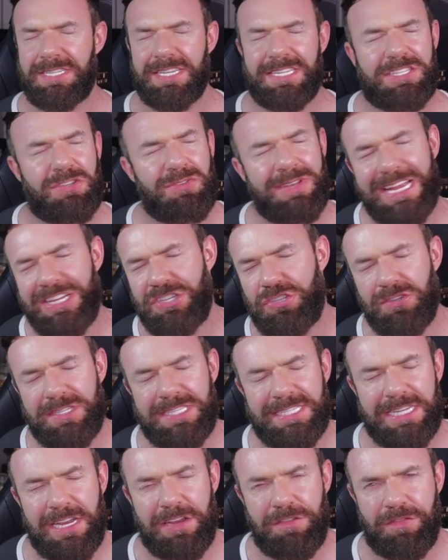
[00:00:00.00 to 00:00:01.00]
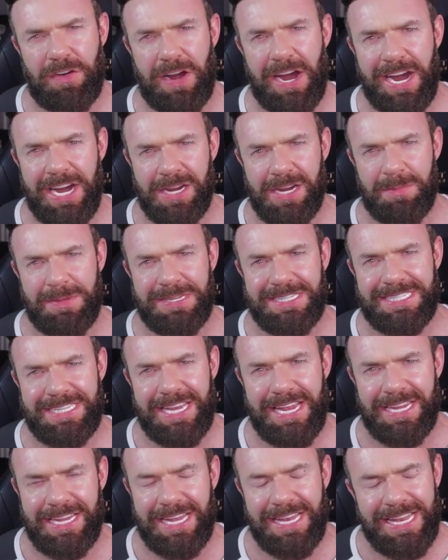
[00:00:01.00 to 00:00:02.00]
let's just say for argument's
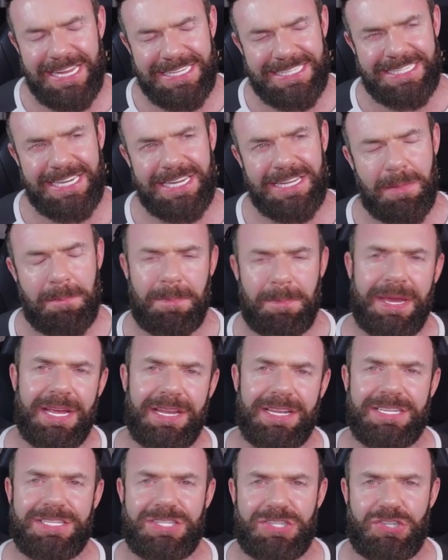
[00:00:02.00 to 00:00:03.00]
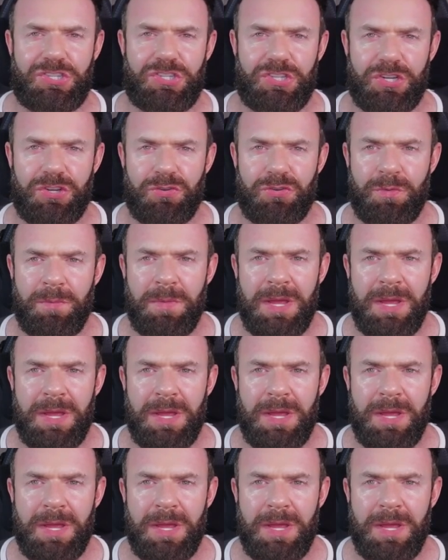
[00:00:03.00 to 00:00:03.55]
sake, let's say the bill is due